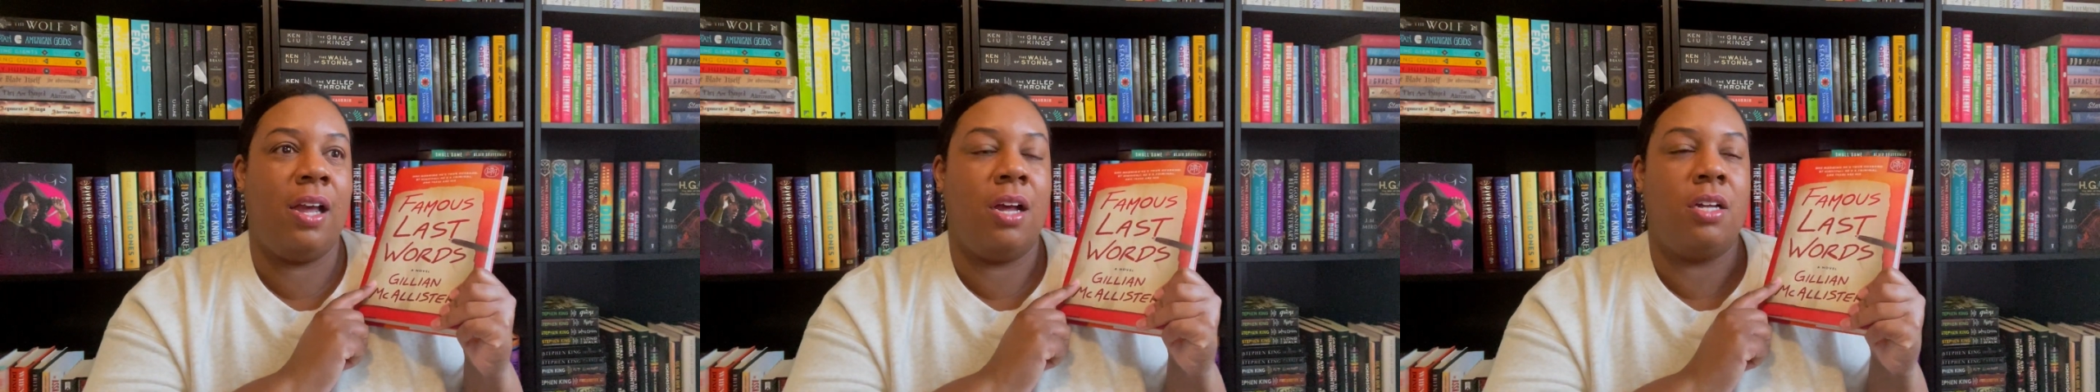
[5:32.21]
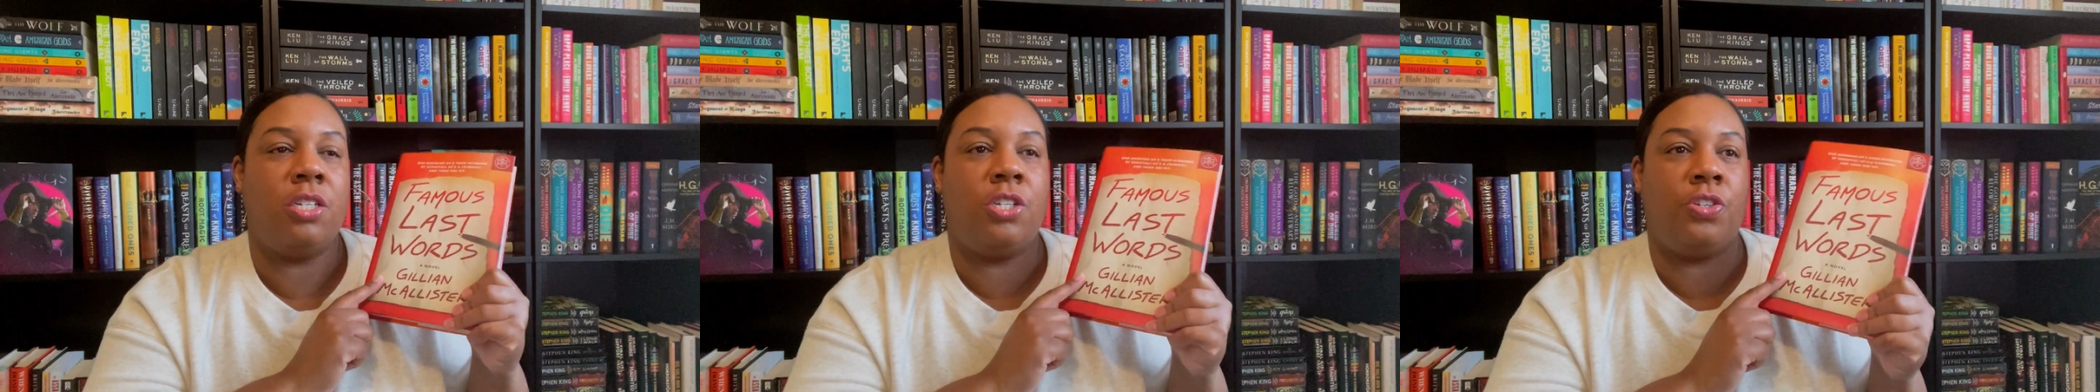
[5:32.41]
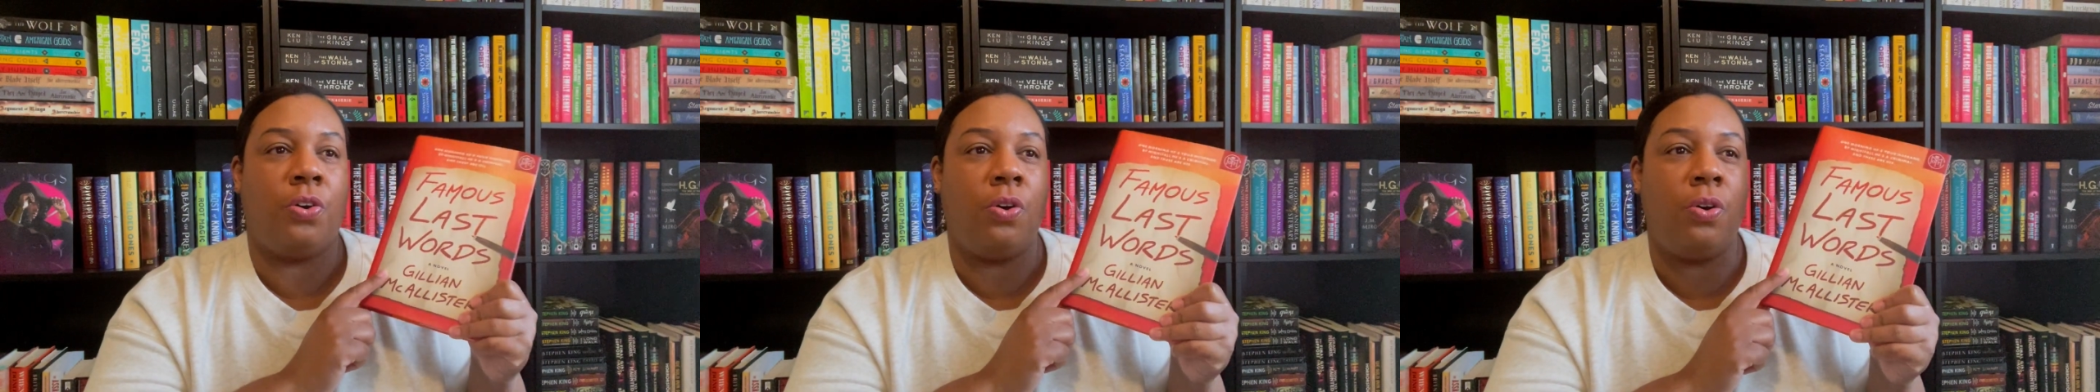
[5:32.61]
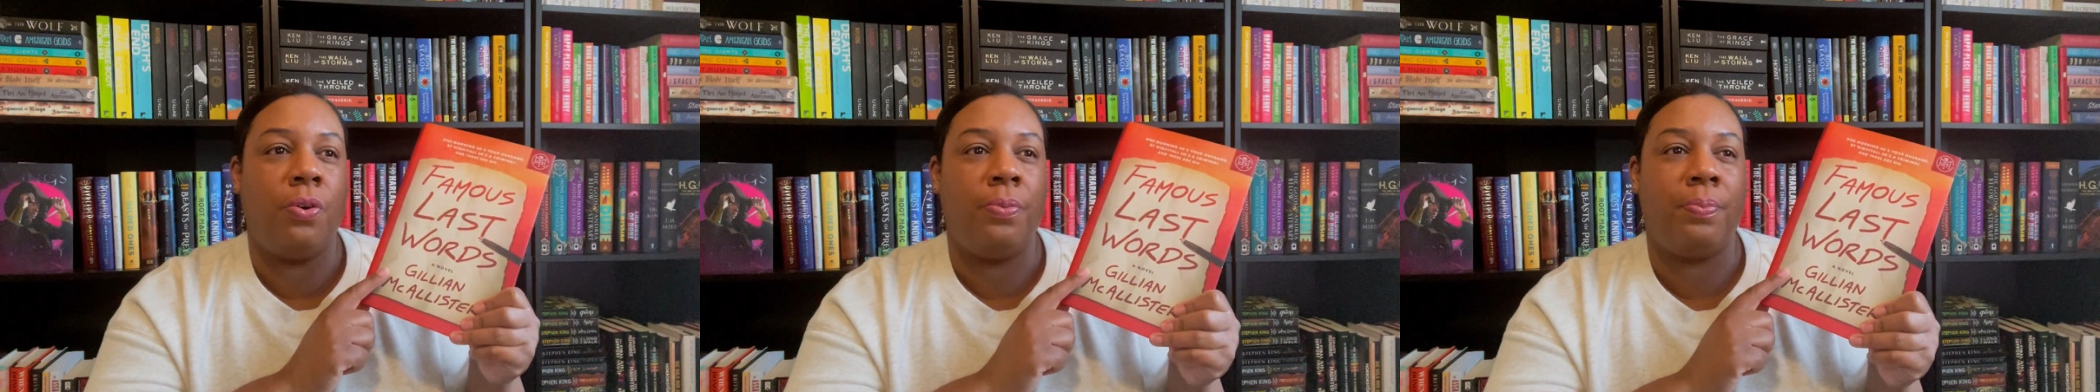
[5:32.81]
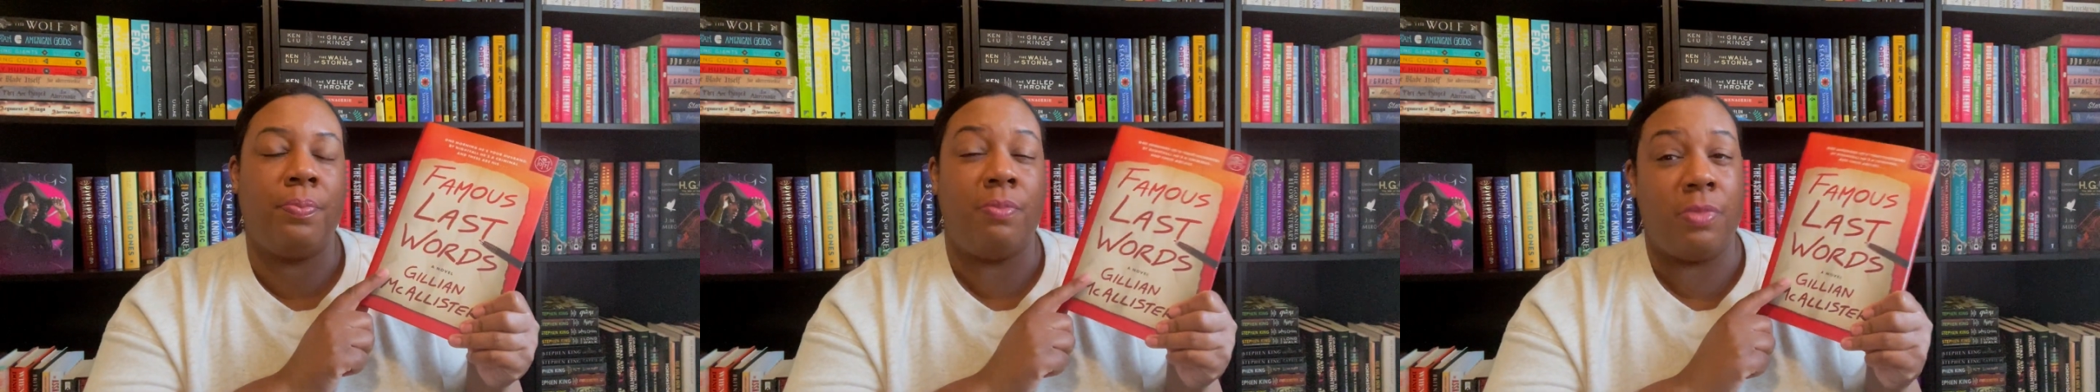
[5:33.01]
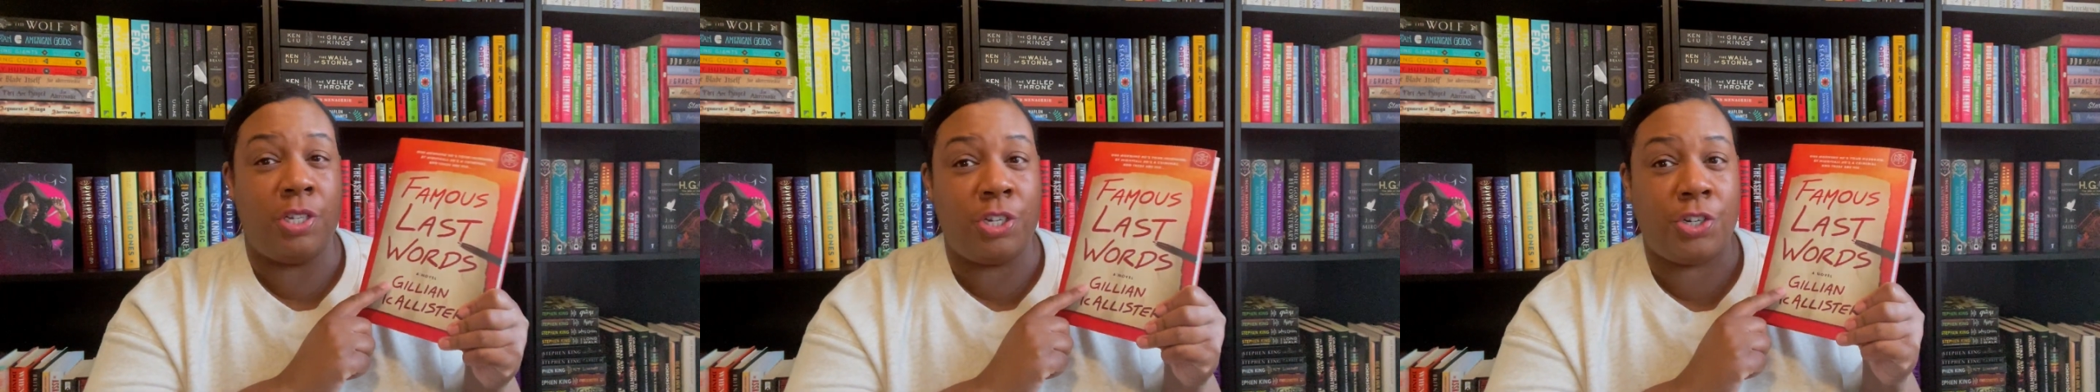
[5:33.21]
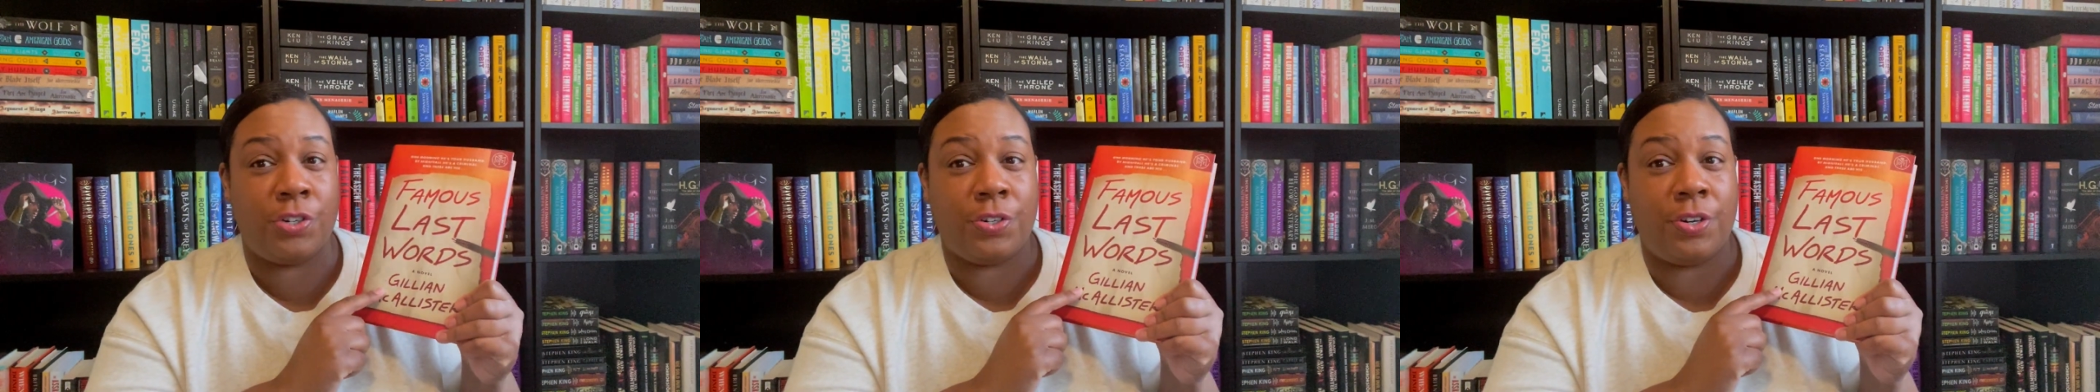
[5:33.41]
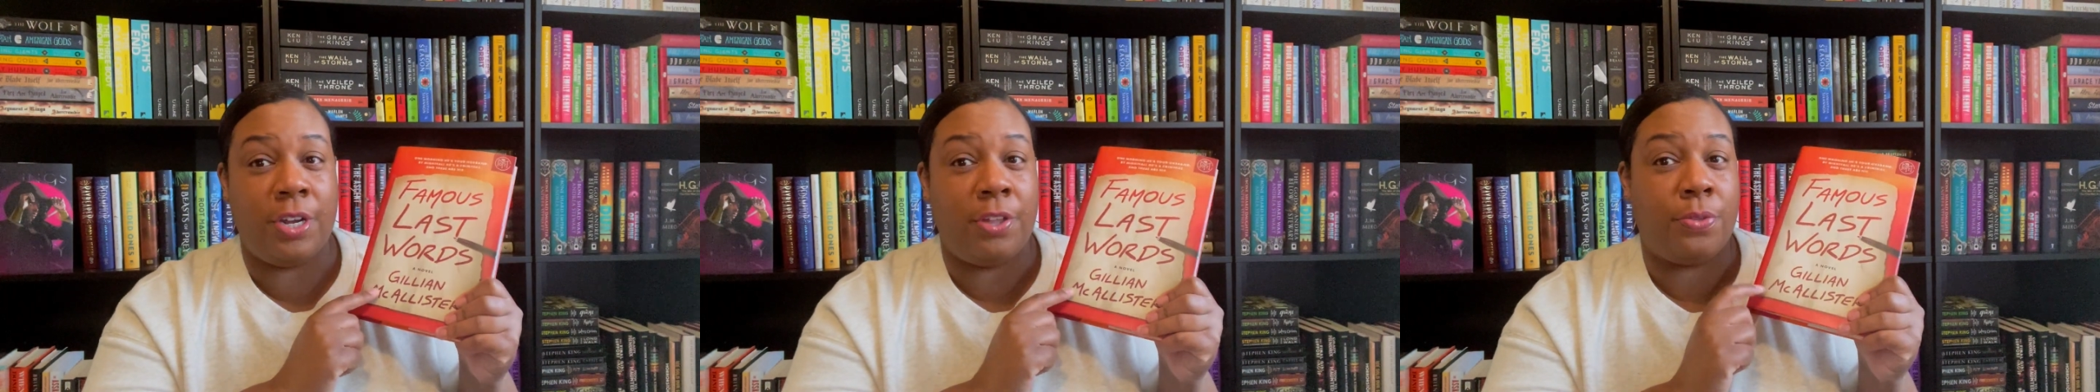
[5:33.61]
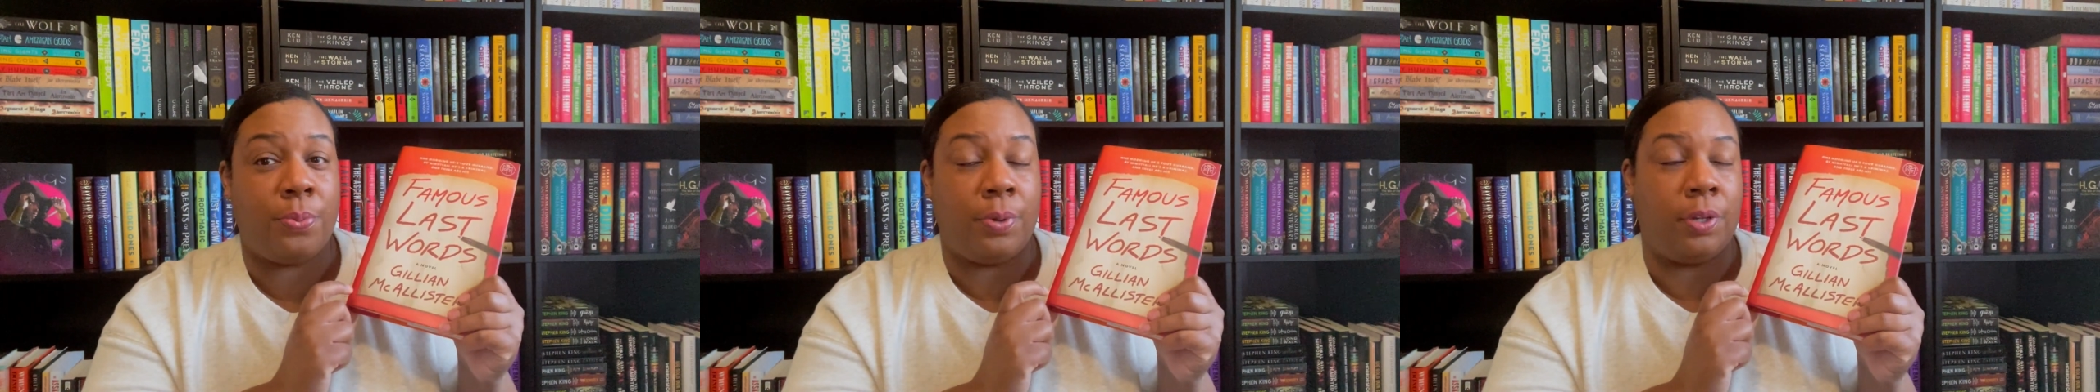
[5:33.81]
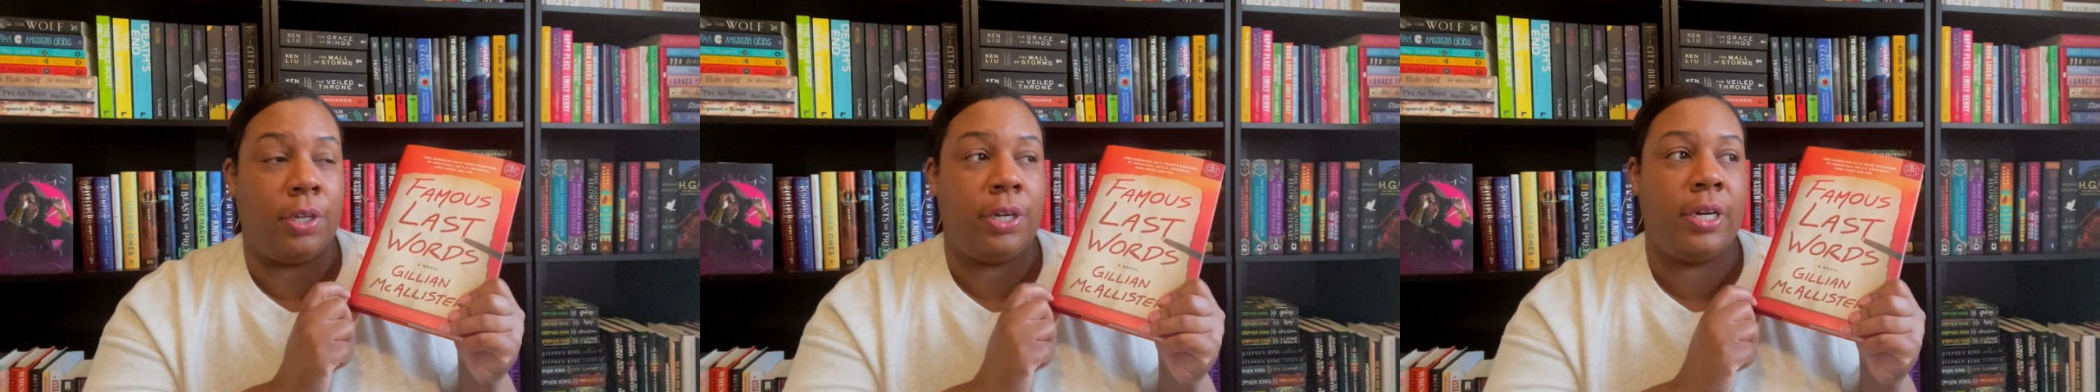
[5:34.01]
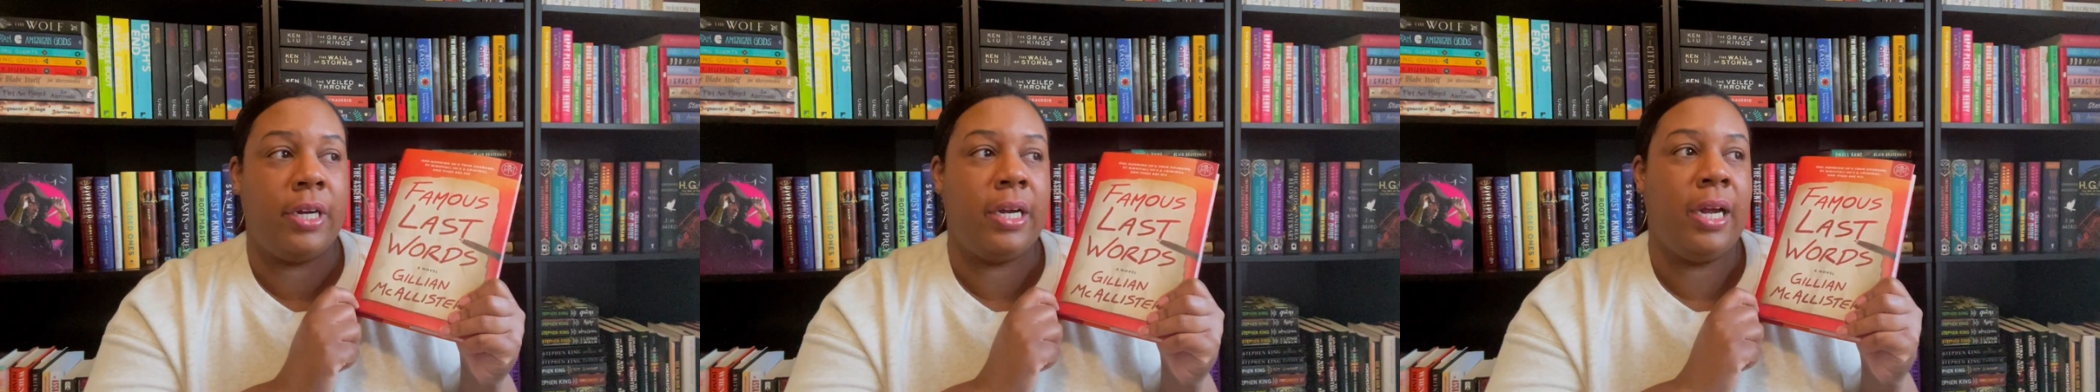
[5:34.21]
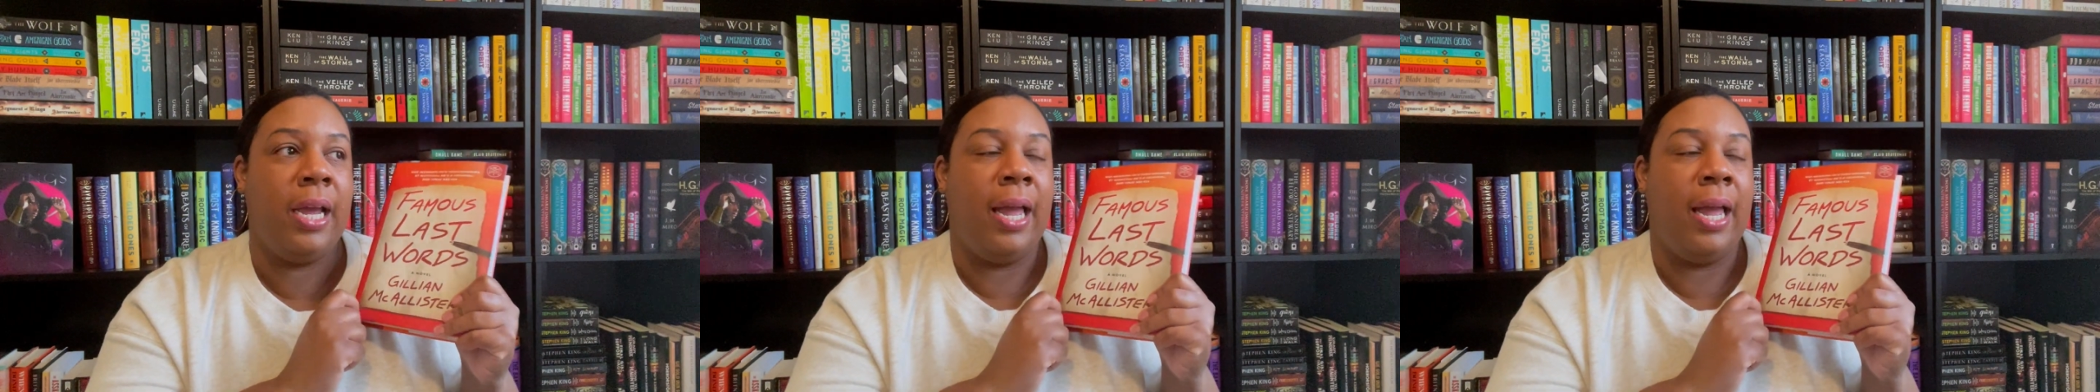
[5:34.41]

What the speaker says: adult mystery thriller,